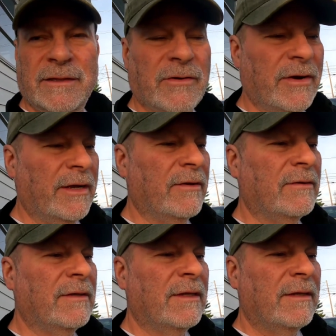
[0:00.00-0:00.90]

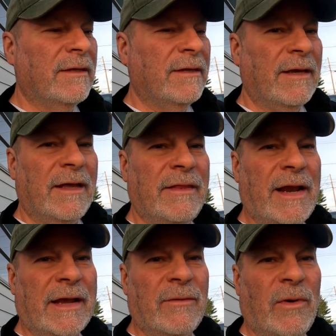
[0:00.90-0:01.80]
grill, and then
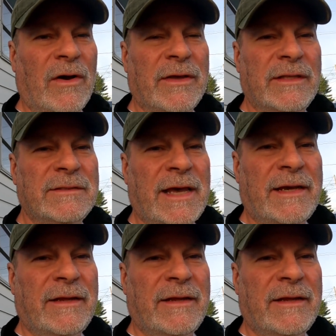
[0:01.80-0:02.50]
I can walk inside.